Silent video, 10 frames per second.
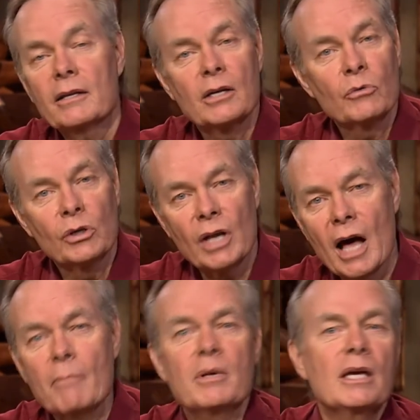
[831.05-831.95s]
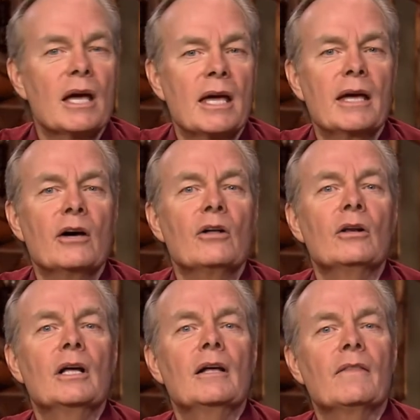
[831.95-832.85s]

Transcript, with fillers: There will not be a hell.